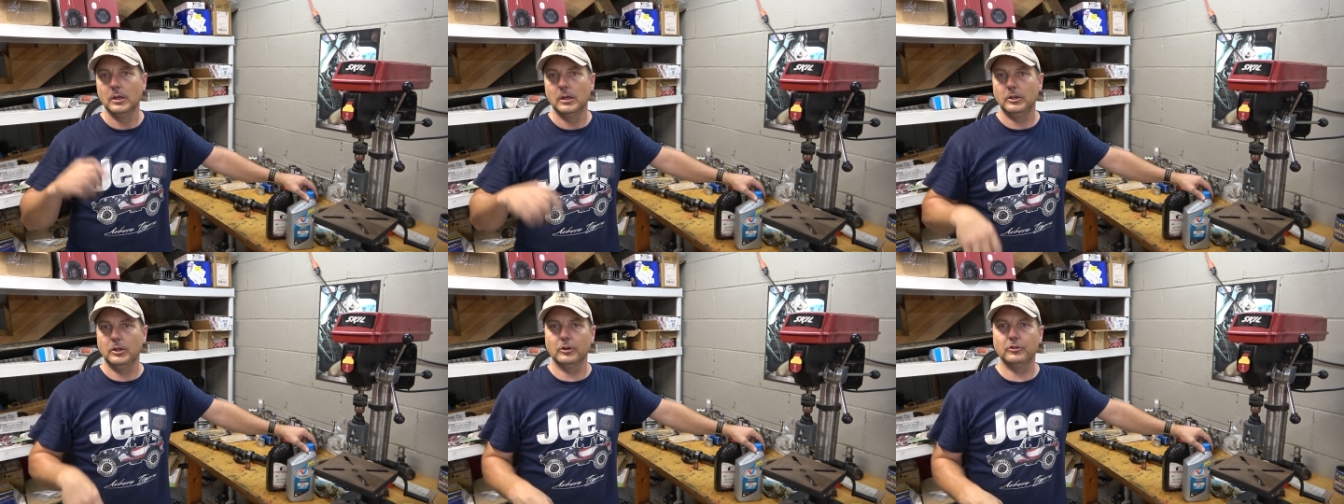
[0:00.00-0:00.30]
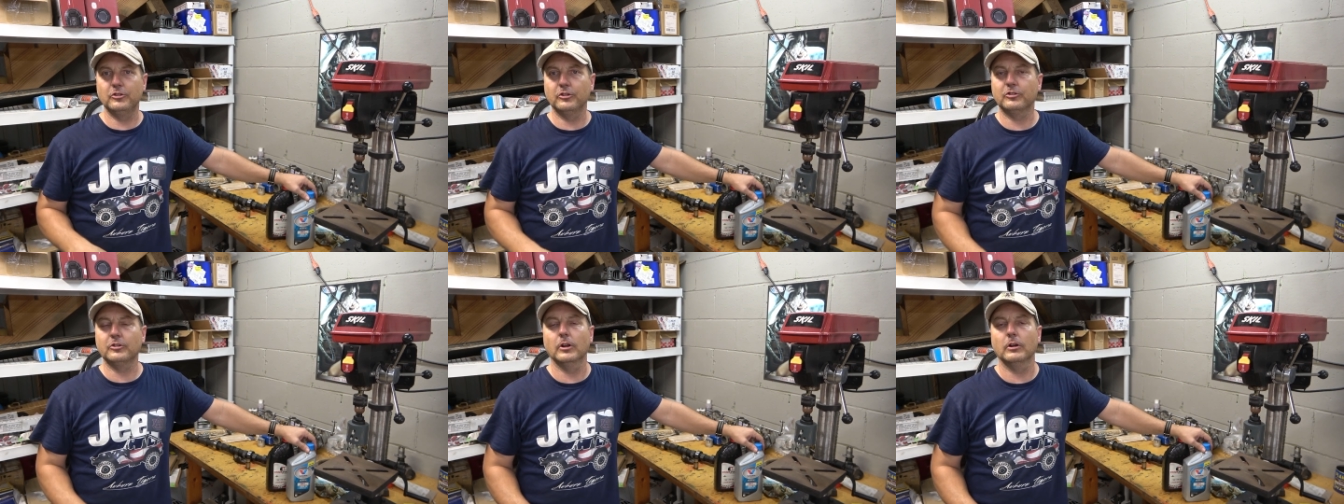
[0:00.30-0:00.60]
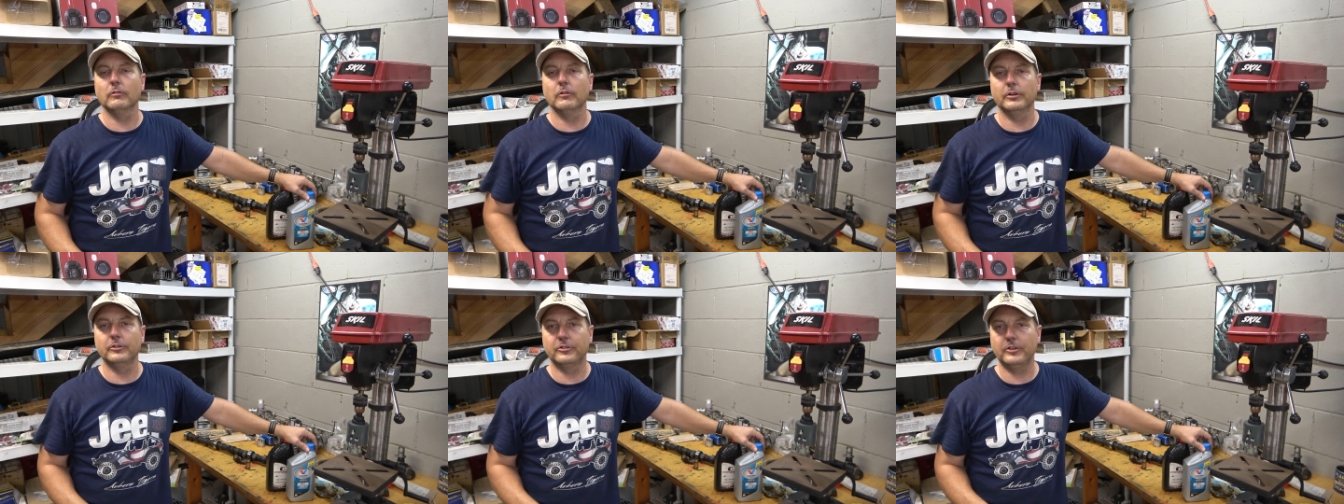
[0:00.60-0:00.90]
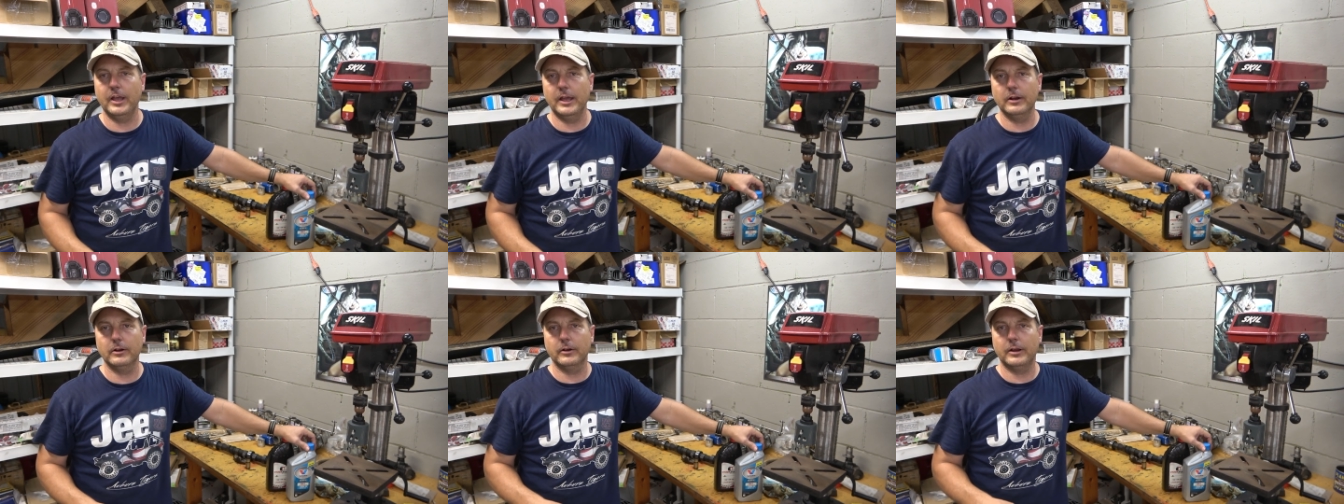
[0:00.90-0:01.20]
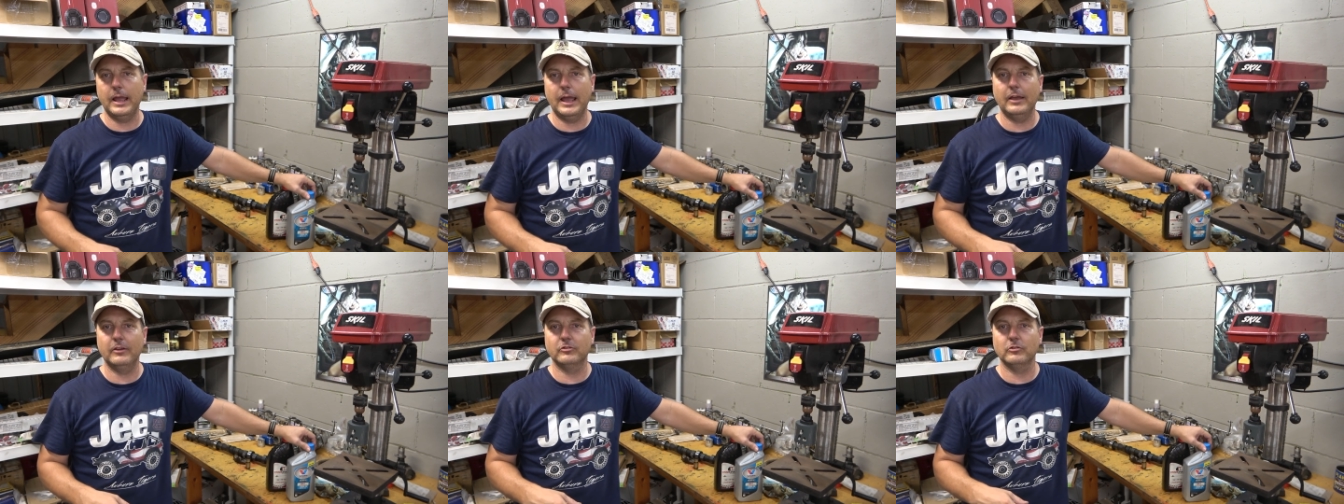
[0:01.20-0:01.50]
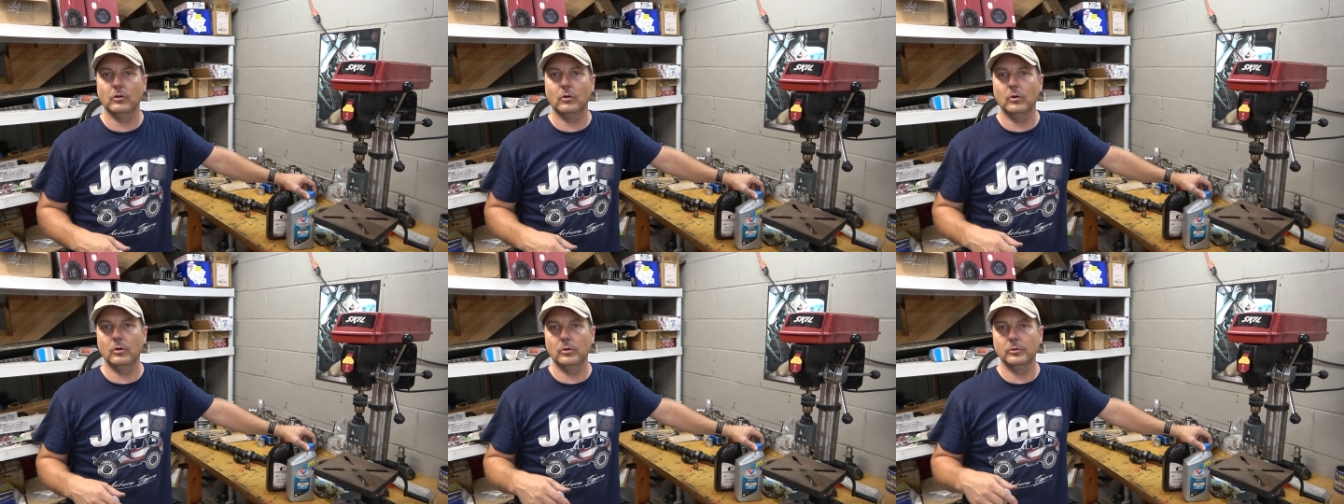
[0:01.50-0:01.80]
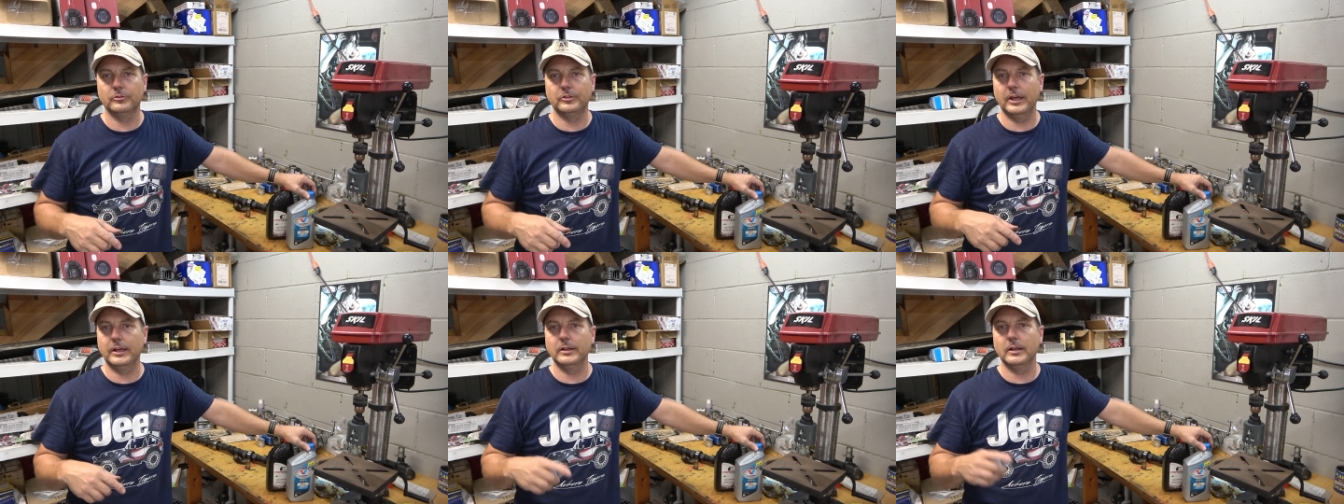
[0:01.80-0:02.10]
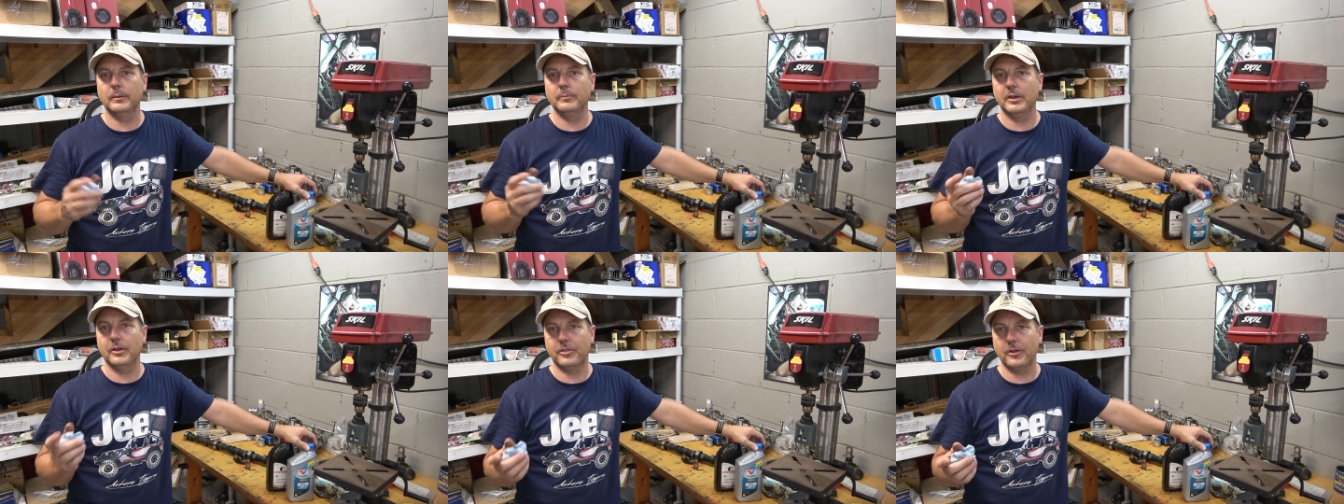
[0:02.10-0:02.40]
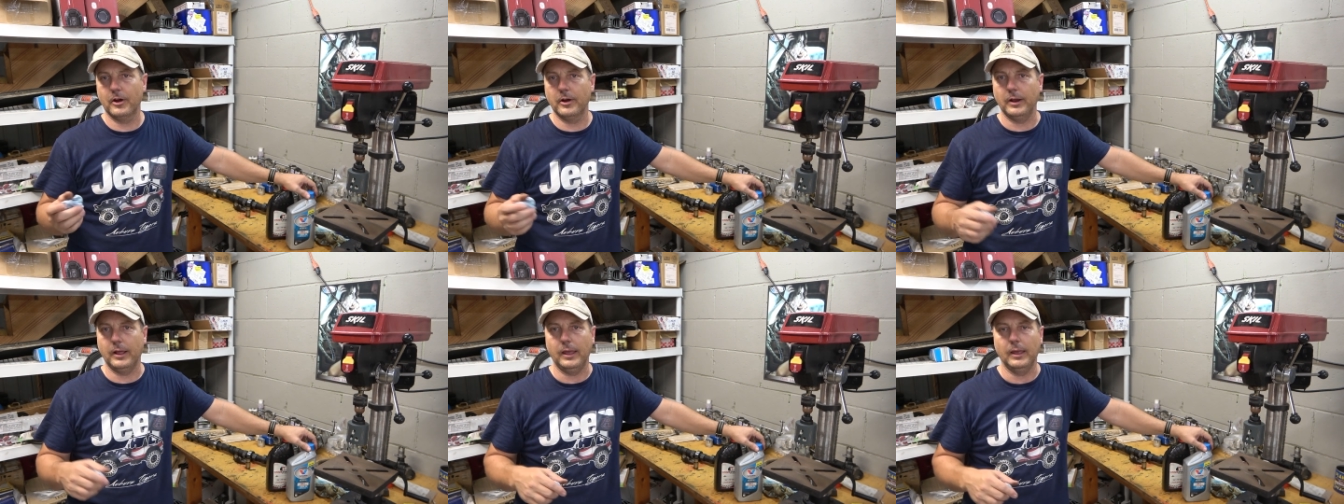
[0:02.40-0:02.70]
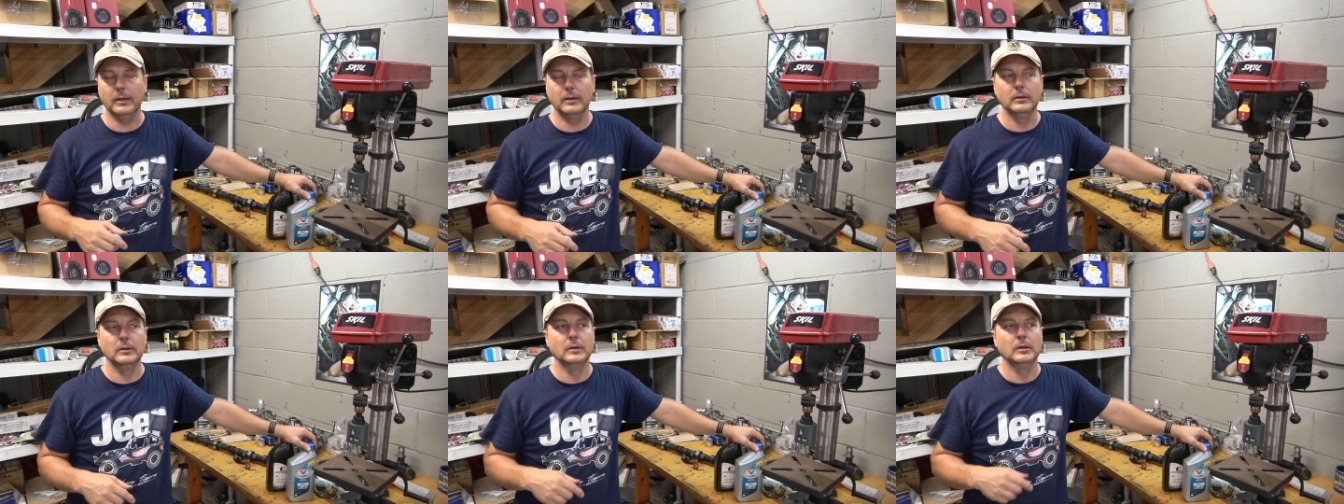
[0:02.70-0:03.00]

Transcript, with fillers: you're just gonna run standard Castrol 10W30.